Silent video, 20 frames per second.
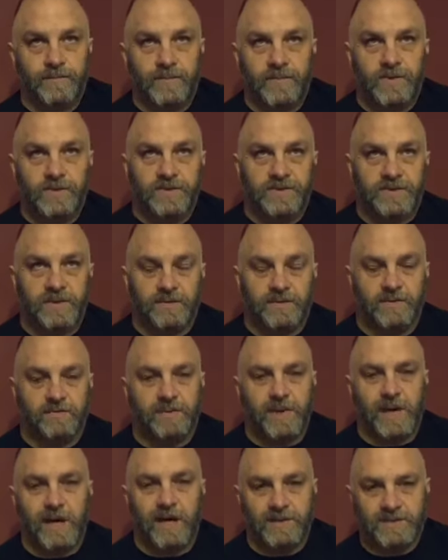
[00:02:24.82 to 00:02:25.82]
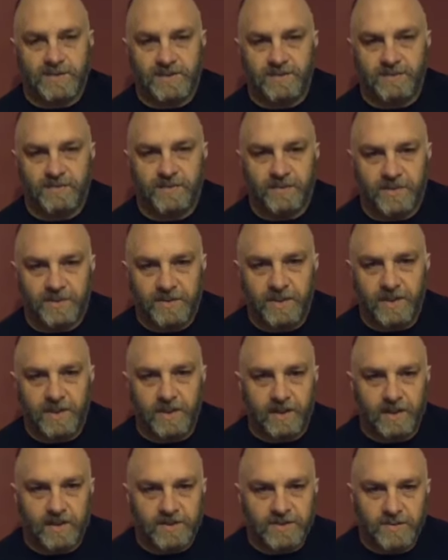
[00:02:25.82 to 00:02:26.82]
do something positive with
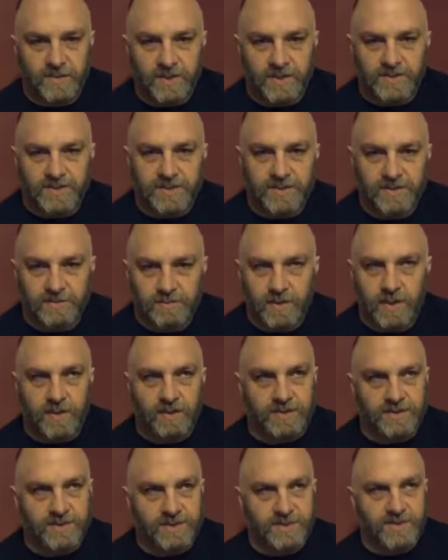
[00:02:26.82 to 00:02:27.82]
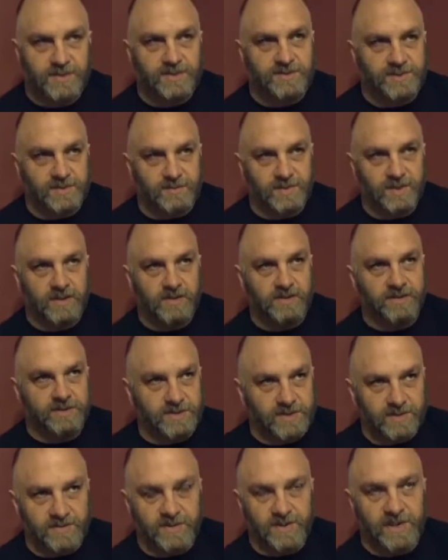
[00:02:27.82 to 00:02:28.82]
the 22 brothers and sisters that we
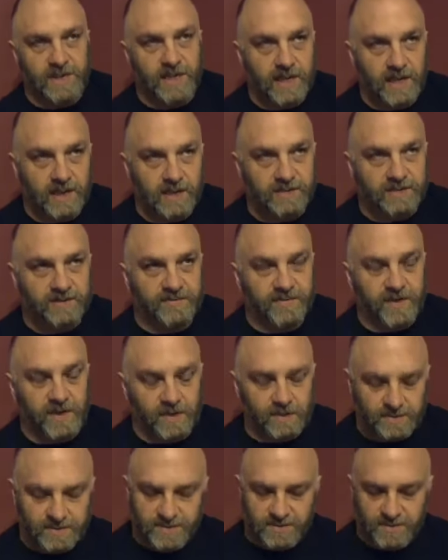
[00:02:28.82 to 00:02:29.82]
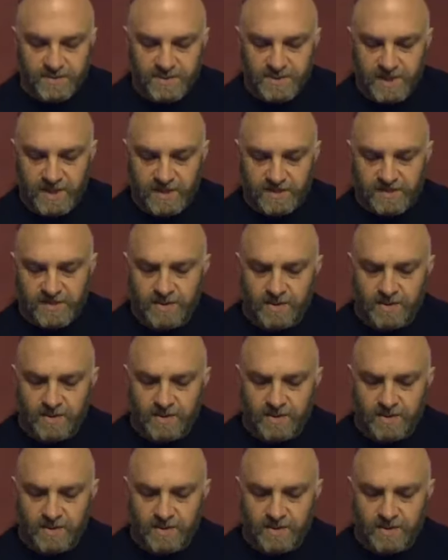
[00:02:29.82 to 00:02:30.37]
lose every day to veteran suicide.